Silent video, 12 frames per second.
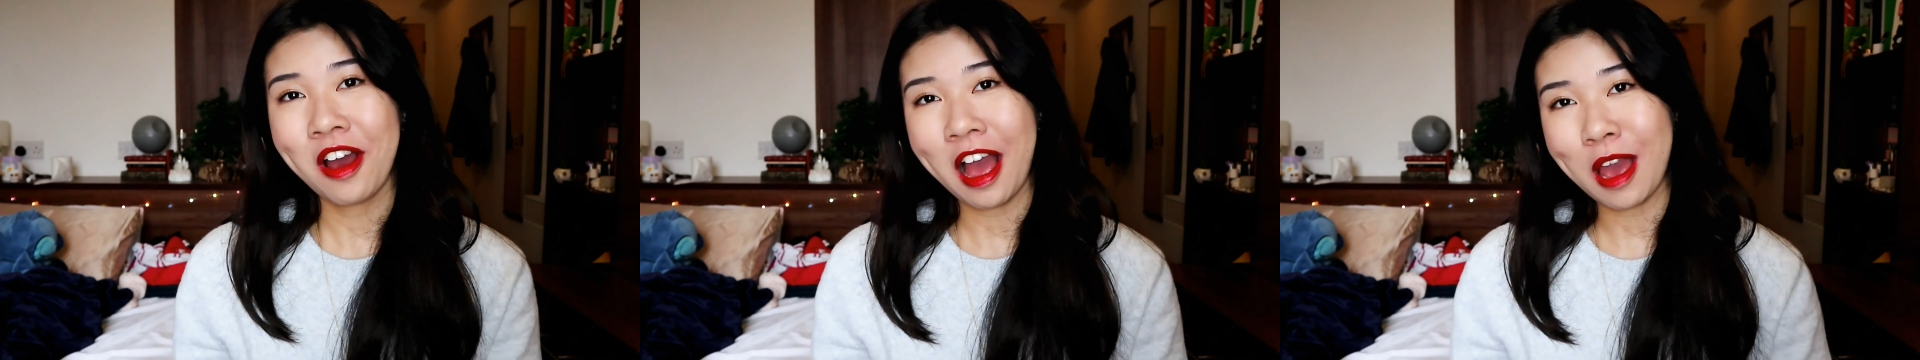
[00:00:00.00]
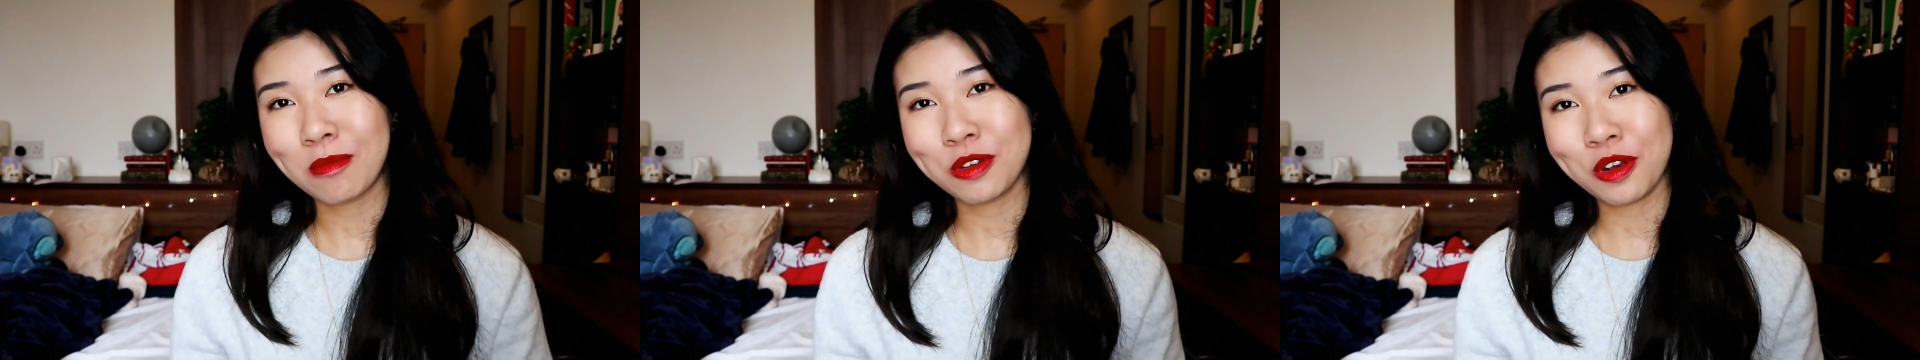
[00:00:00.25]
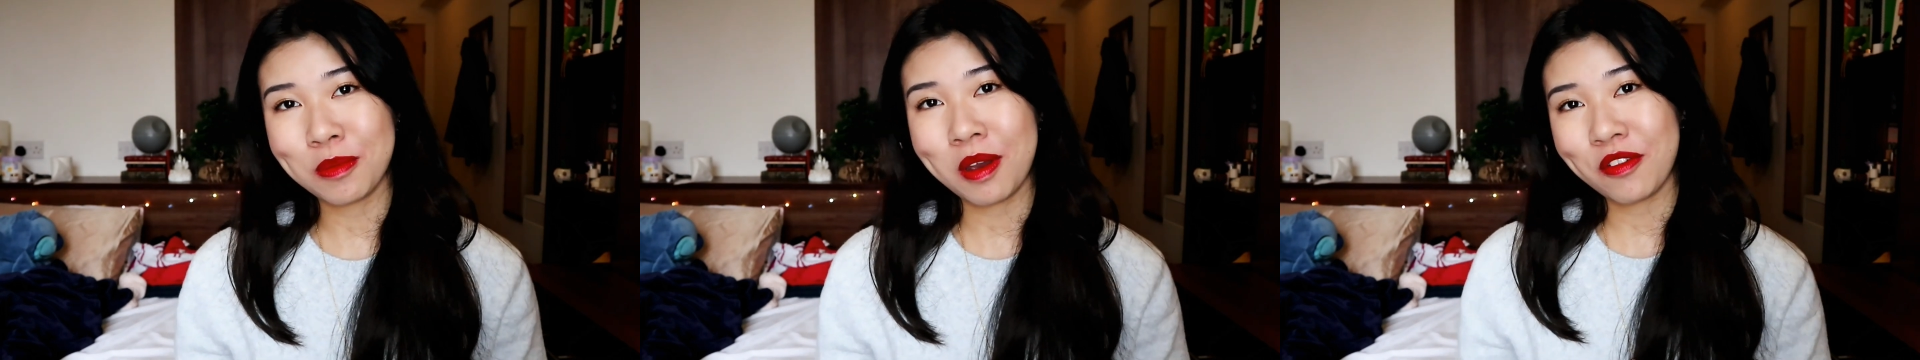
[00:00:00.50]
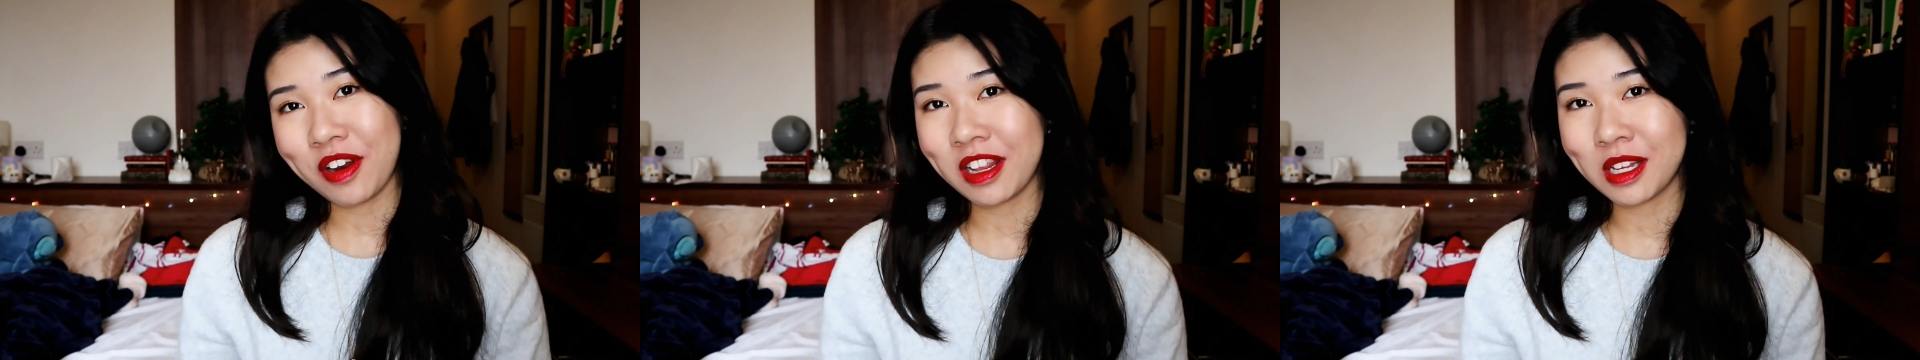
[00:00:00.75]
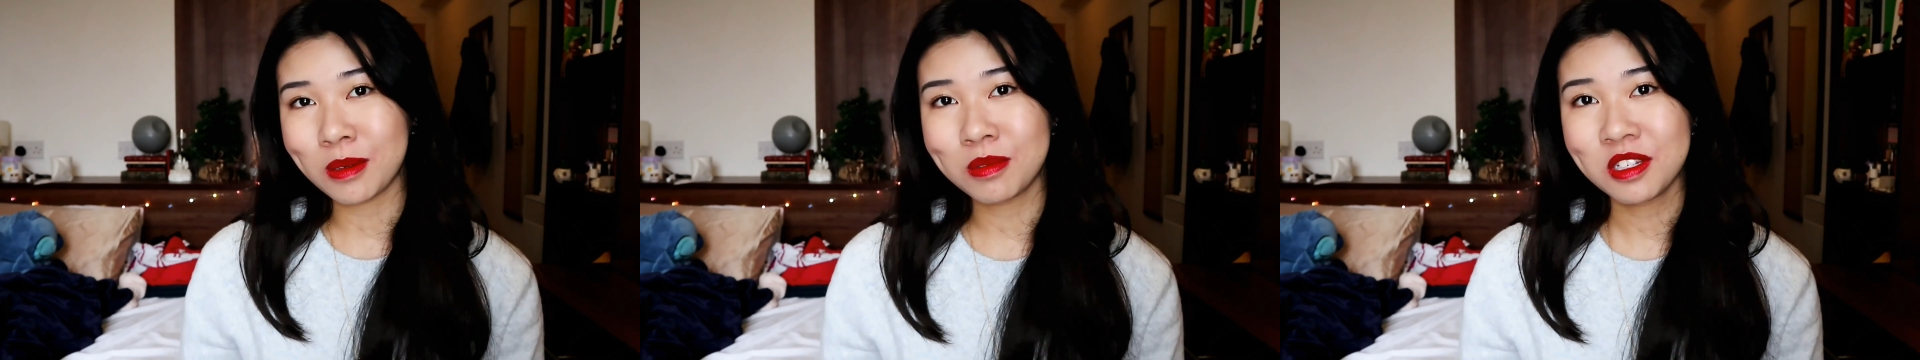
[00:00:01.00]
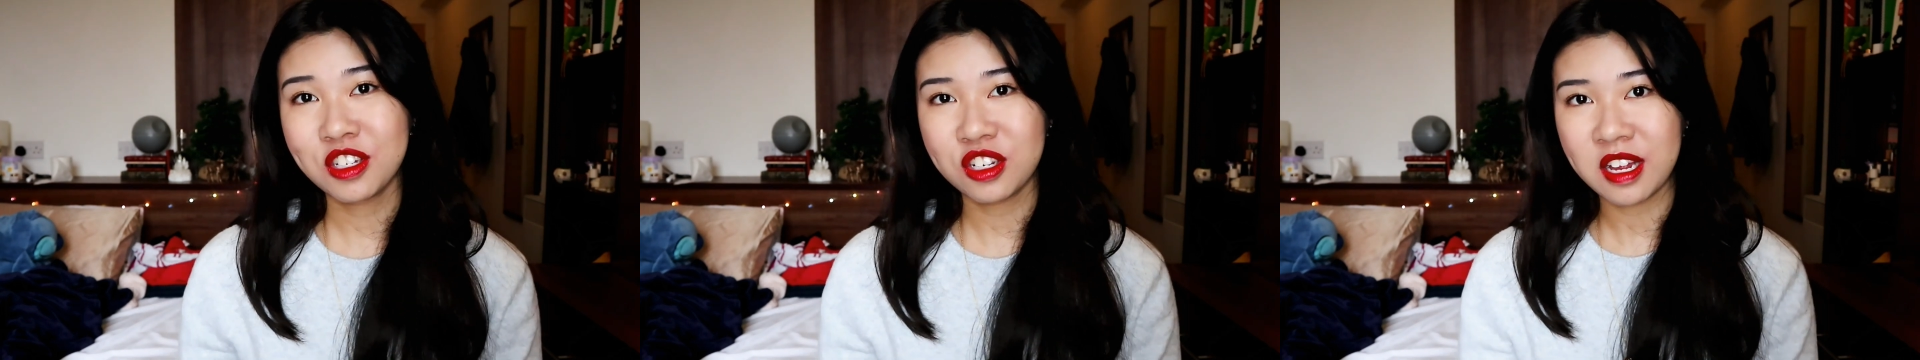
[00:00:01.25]
I'm doing my red
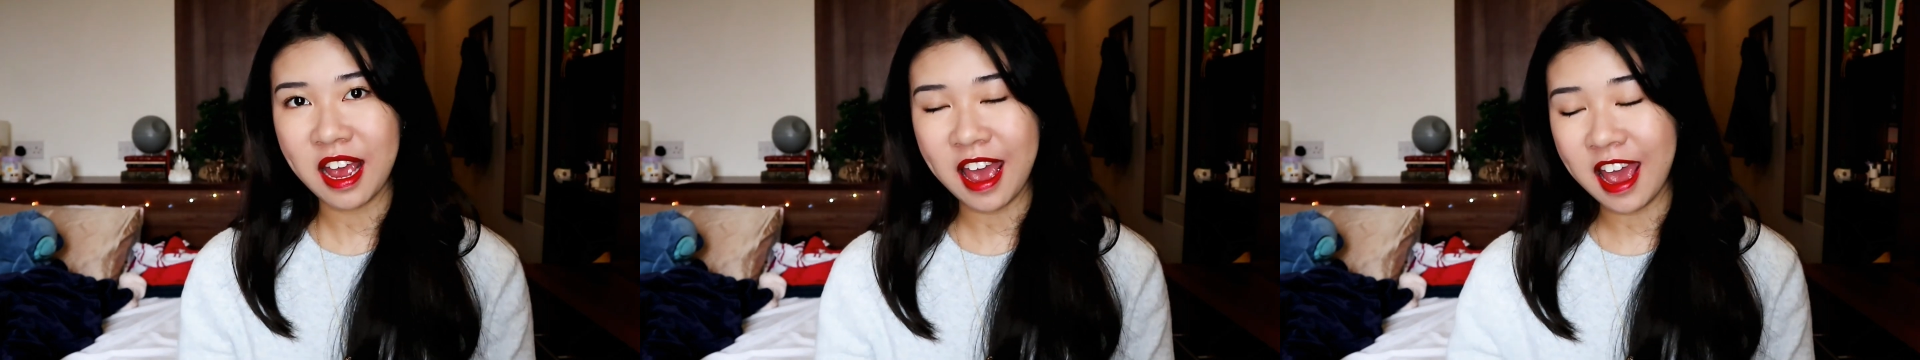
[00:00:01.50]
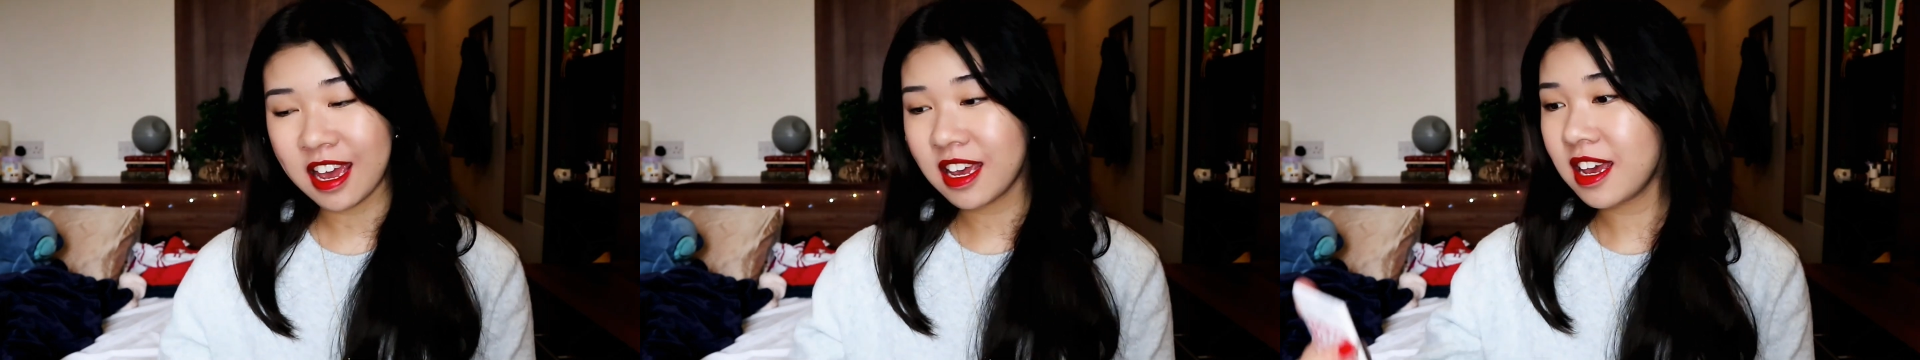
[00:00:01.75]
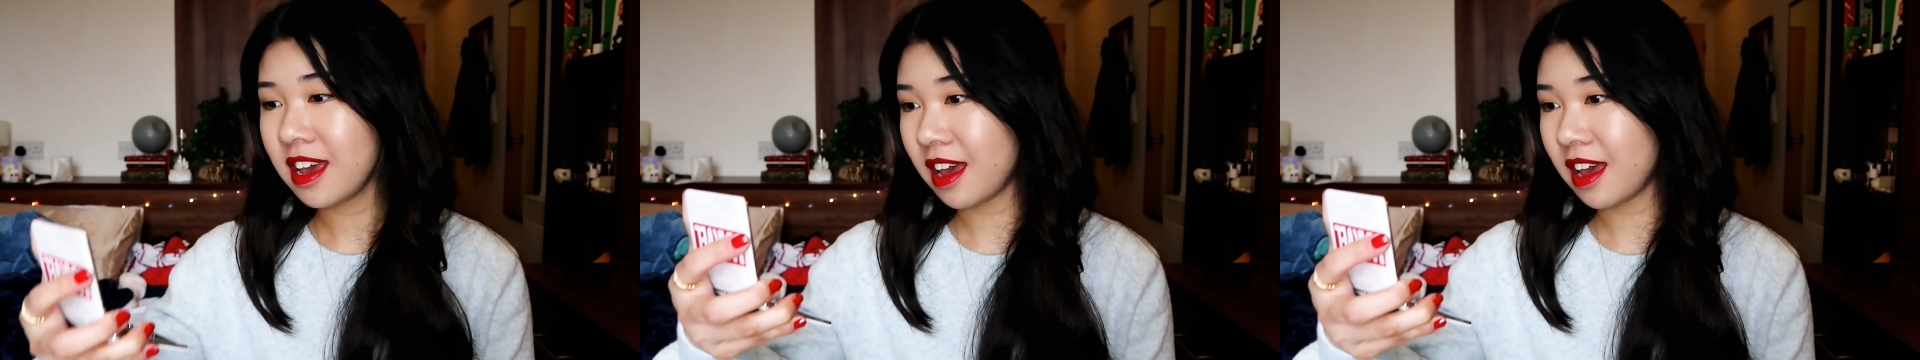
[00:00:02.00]
lips today.